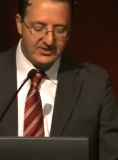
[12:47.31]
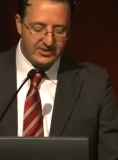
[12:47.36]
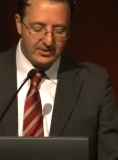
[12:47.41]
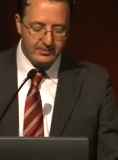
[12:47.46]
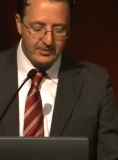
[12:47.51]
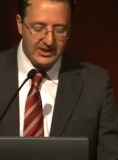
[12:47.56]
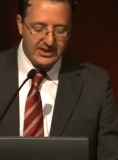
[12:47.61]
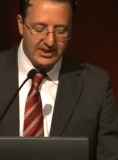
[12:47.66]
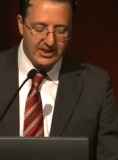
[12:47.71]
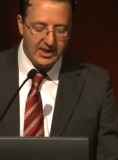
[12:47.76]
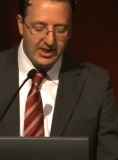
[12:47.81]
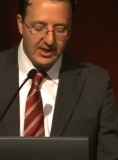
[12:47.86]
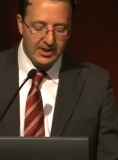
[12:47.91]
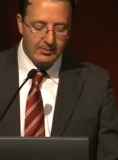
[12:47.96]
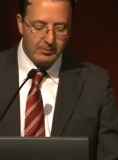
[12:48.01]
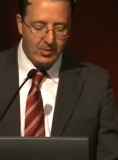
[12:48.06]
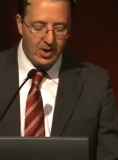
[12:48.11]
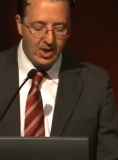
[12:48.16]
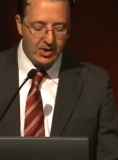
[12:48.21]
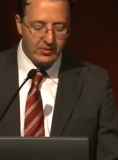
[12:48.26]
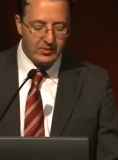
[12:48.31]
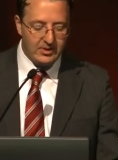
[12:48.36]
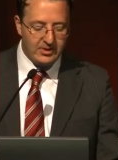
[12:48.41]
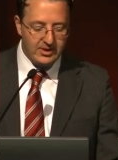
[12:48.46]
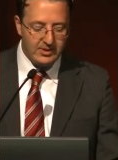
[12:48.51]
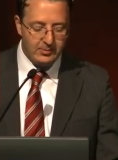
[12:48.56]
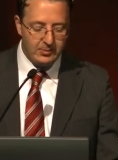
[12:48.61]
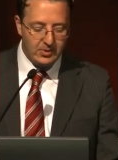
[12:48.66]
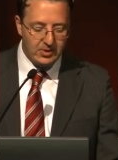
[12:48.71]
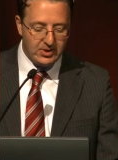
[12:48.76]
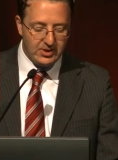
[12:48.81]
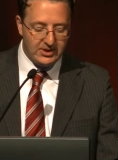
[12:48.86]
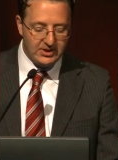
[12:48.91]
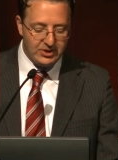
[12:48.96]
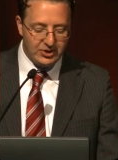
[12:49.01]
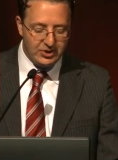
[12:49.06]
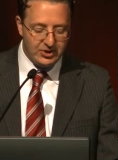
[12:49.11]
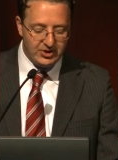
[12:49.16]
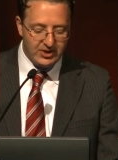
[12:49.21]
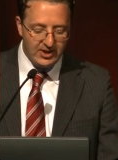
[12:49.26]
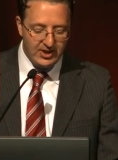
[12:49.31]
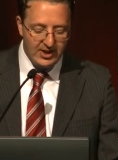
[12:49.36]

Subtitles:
to be moderately bullish.